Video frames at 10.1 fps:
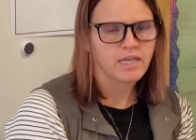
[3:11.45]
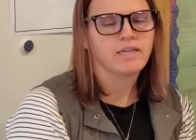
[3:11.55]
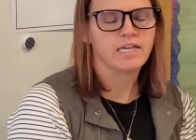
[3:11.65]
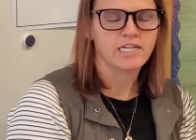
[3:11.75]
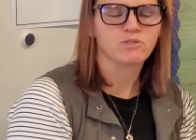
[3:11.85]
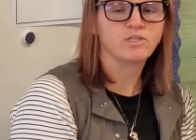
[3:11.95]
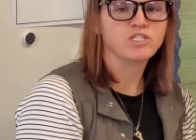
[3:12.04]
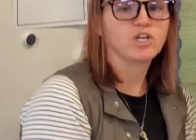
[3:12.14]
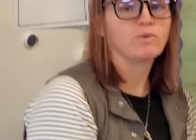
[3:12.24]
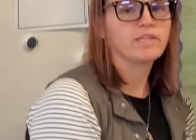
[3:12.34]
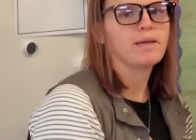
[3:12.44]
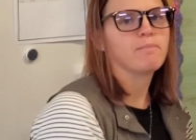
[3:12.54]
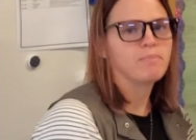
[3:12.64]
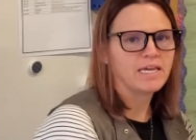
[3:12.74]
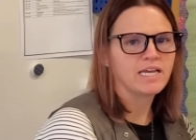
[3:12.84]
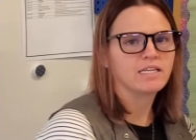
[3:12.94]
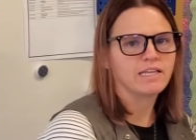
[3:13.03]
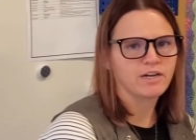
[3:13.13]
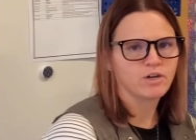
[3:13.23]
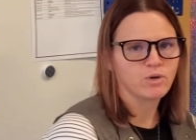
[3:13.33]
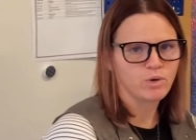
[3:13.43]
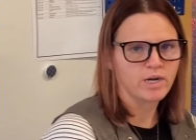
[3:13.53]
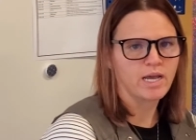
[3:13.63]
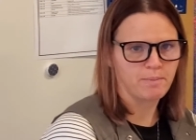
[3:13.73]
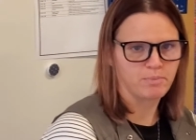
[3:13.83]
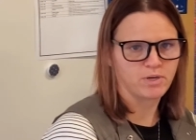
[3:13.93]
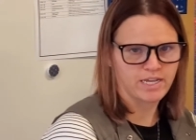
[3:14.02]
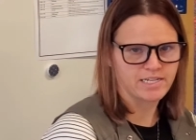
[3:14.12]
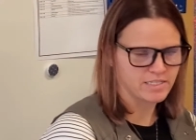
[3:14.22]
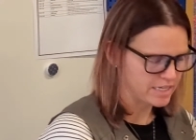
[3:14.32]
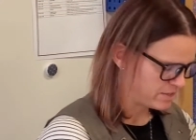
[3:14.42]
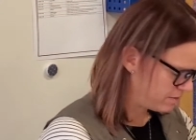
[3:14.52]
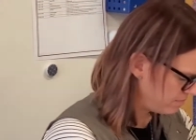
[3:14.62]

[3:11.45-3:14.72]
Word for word: Yes, we start with a big letter or an uppercase letter.